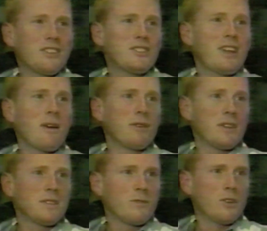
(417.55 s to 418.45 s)
to stay with
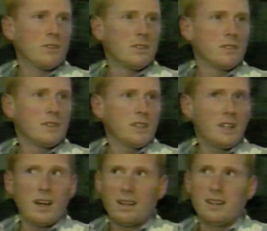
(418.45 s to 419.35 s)
this fool, you
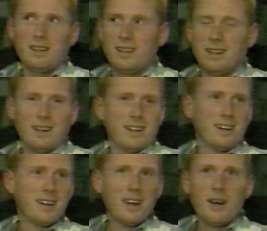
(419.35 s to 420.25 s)
know?
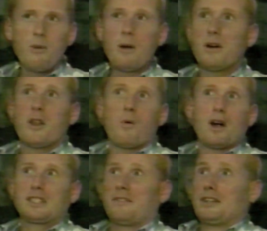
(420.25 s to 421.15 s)
We were in the
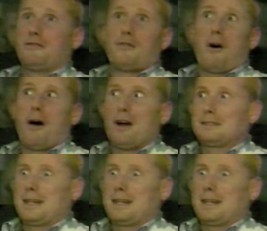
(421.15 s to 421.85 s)
works of a divorce and